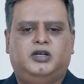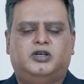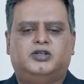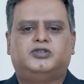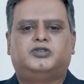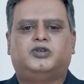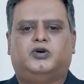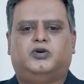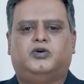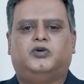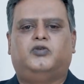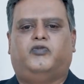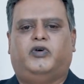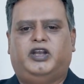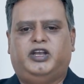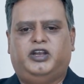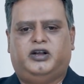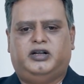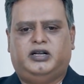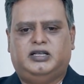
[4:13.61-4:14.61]
So
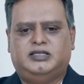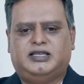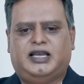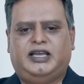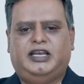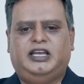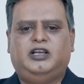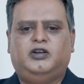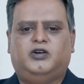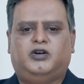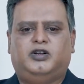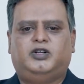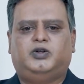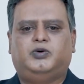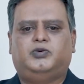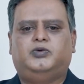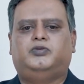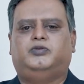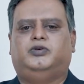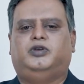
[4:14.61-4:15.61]
when you're designing
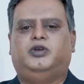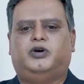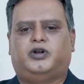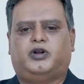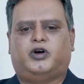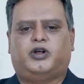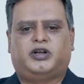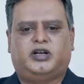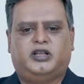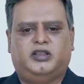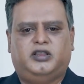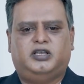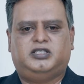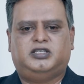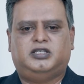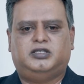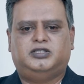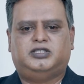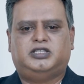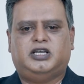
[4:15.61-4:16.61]
onto your
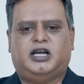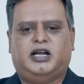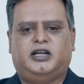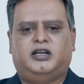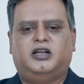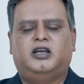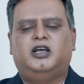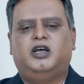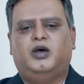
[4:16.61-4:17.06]
organization chart,